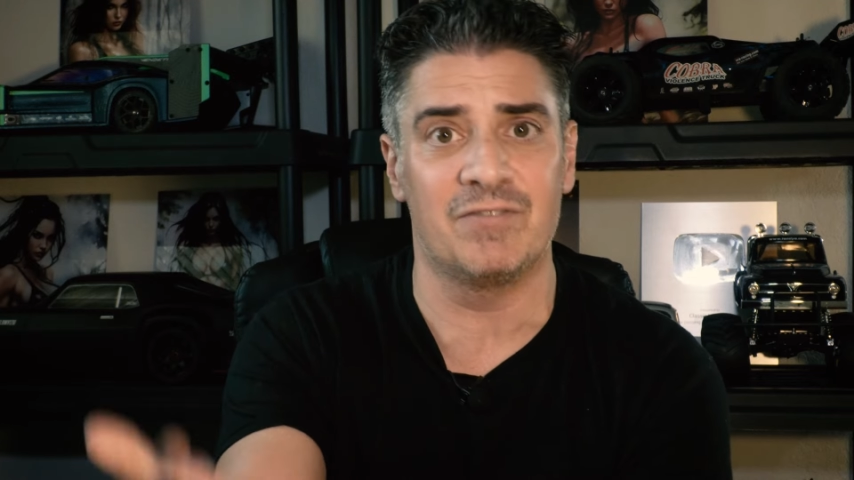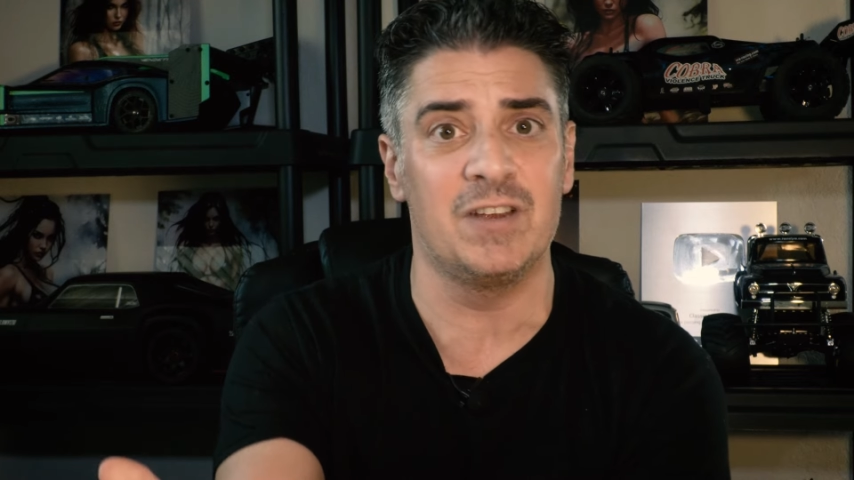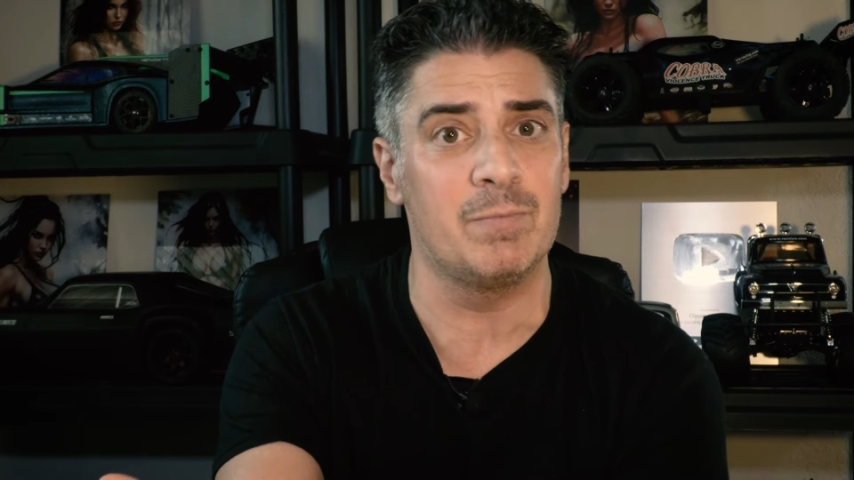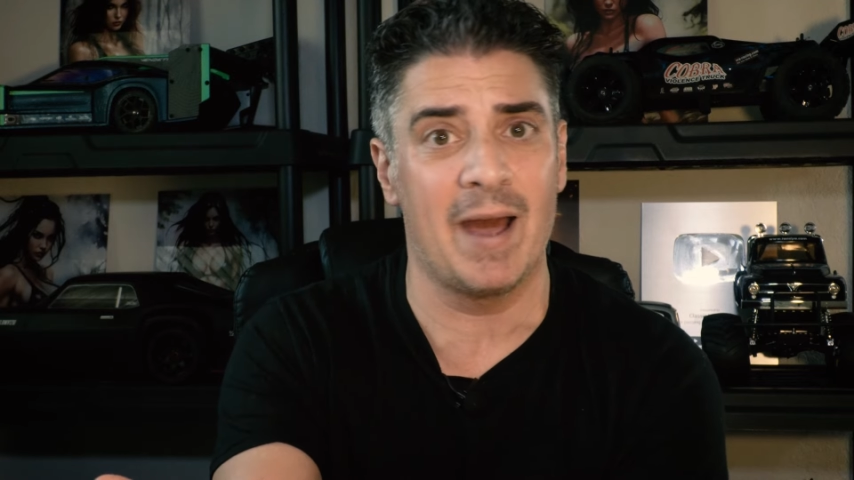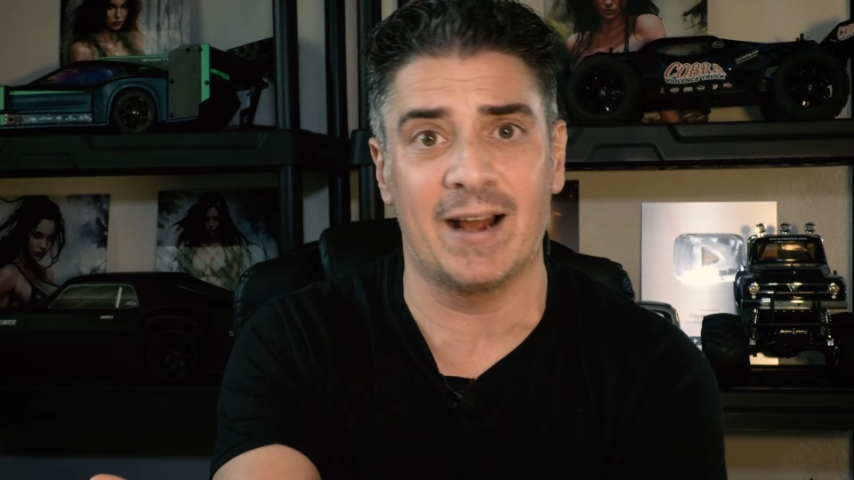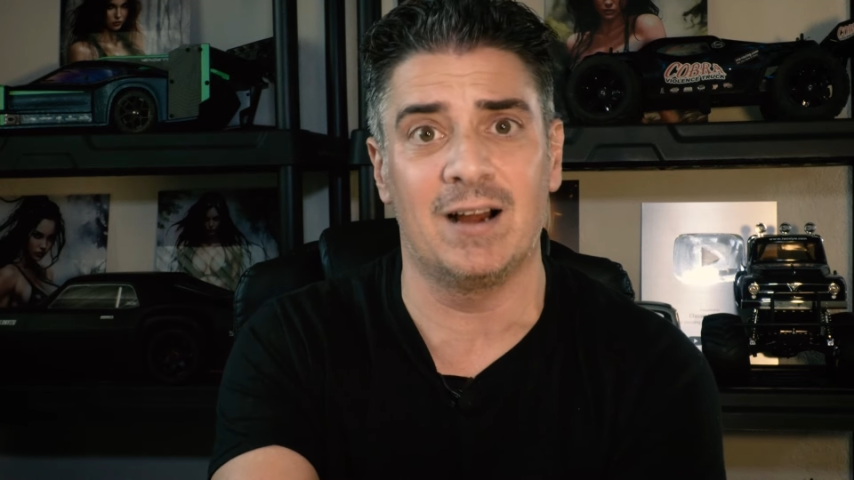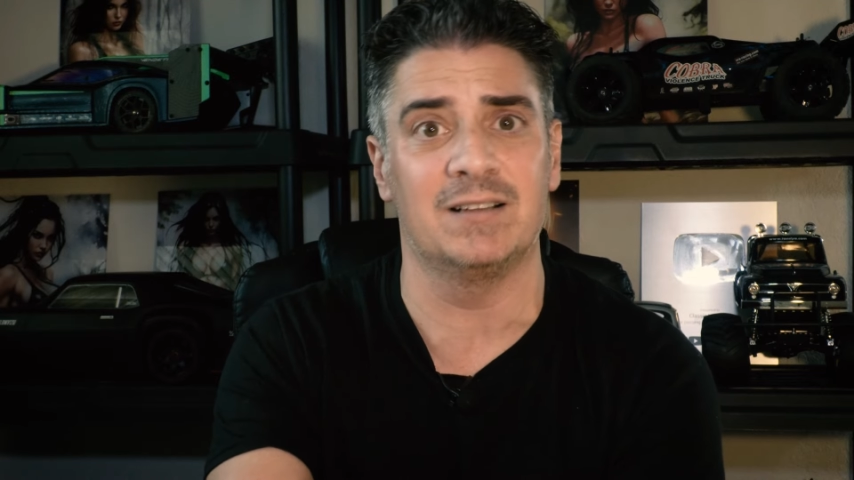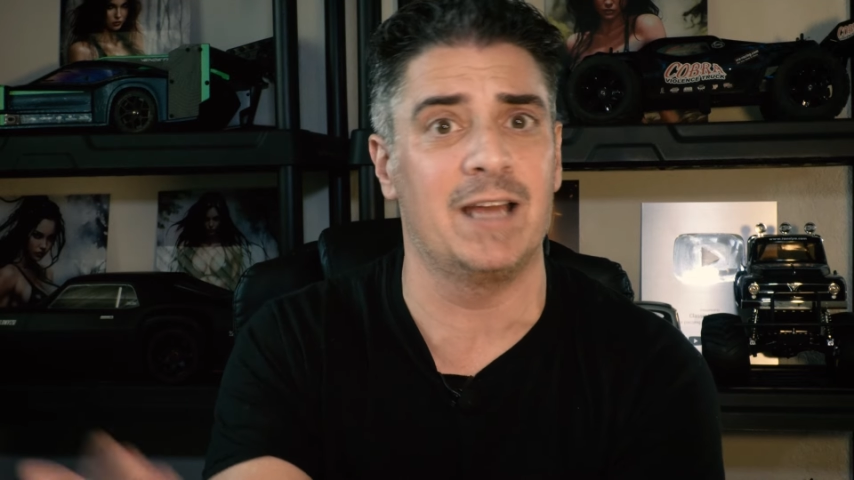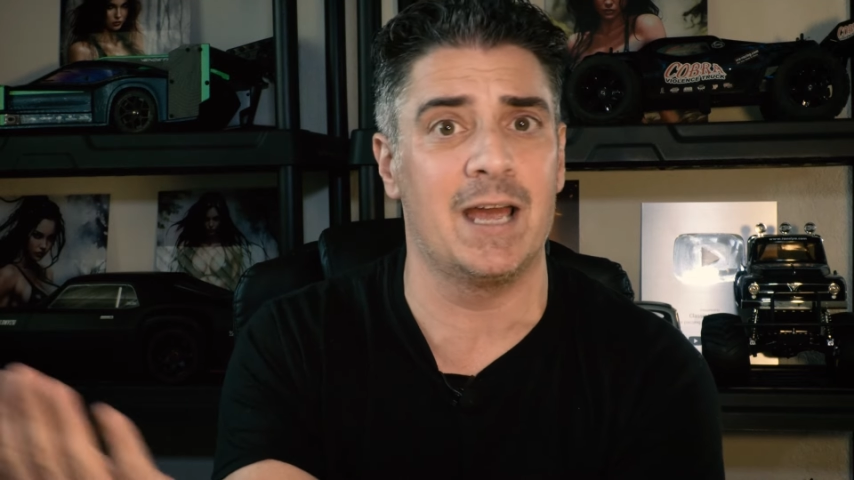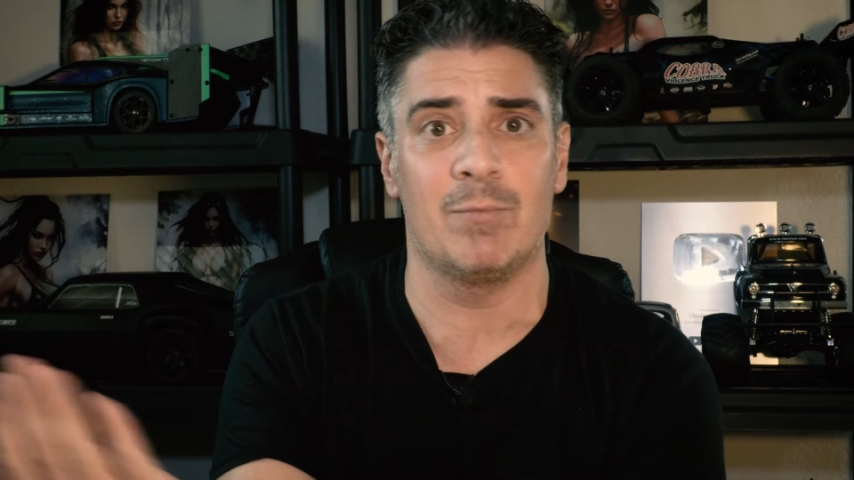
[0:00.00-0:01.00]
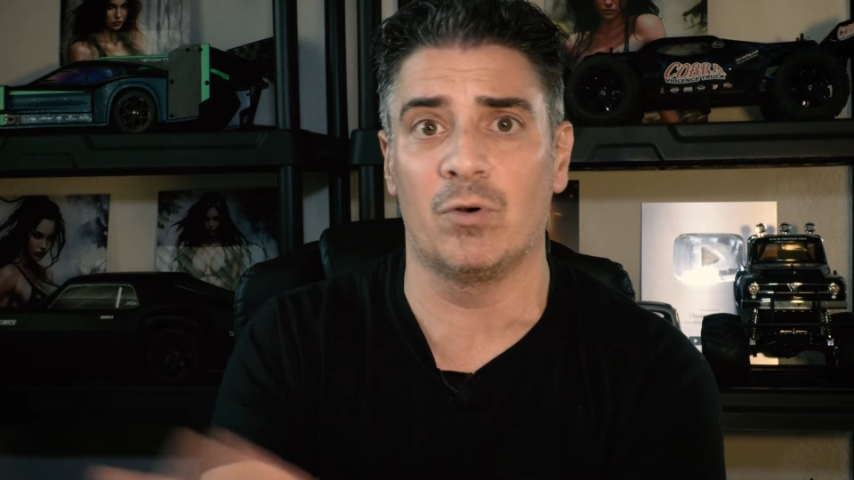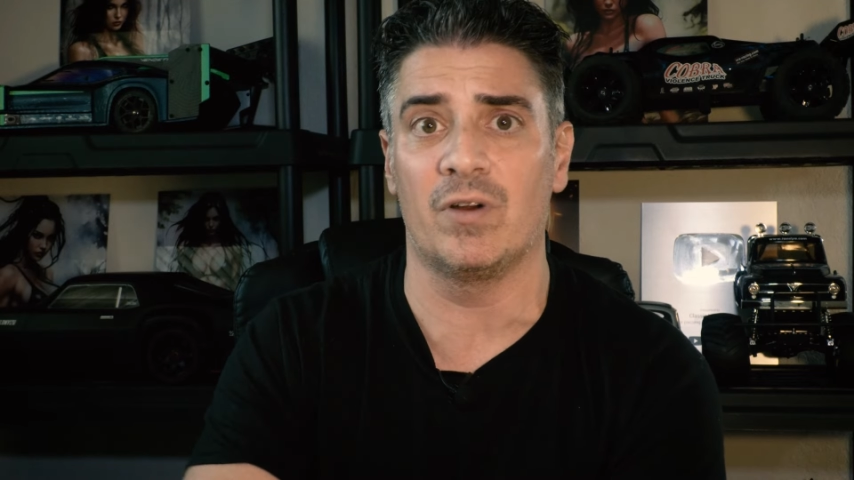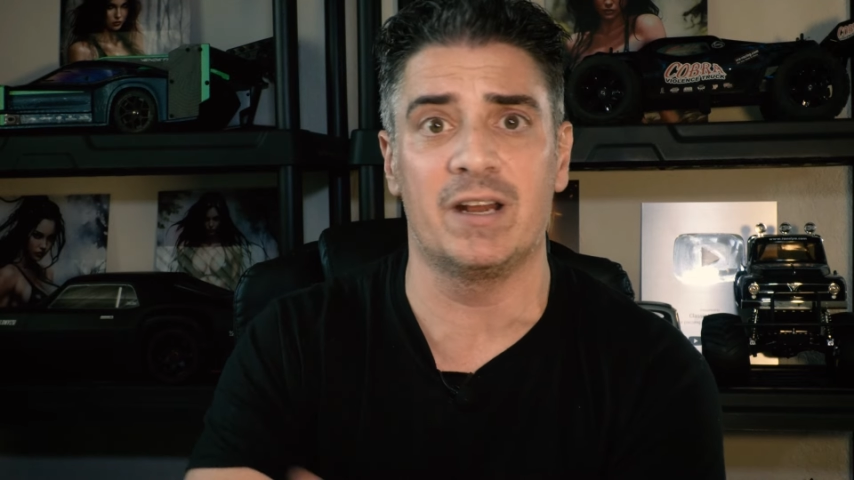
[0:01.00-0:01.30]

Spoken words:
feedback on them or